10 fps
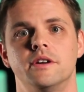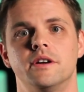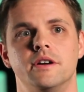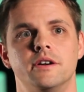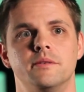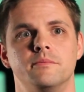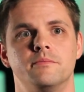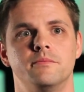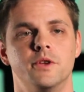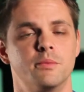
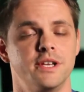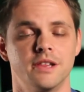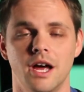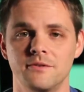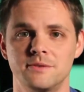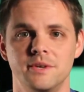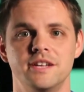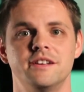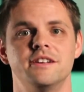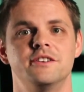Nobody loves
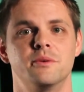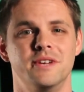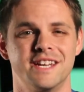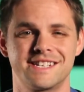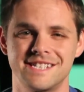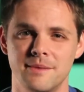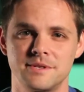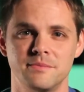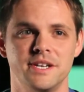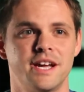me. Nobody
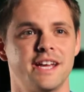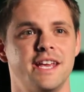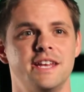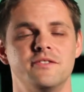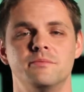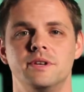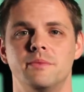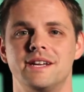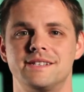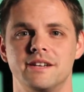accepts me. I can't even be
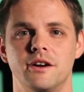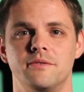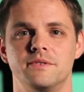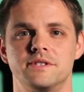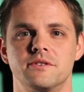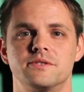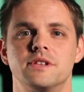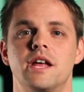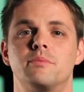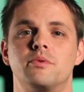myself. And so there's
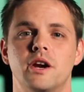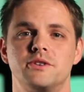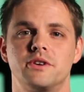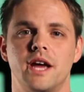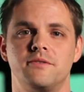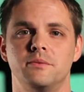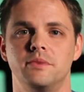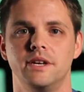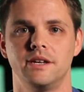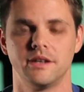a lot of pressure to have to
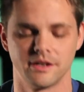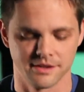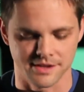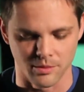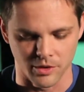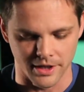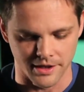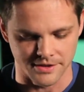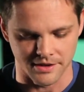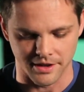be someone
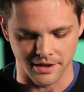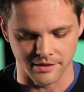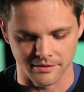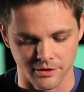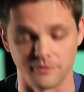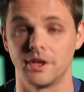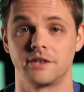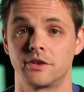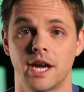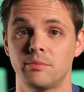else that they don't feel
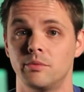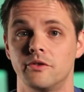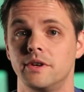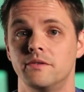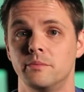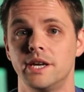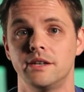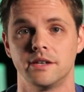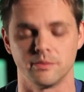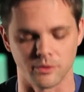like they're capable of even
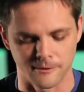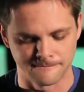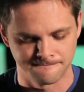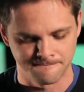being anymore.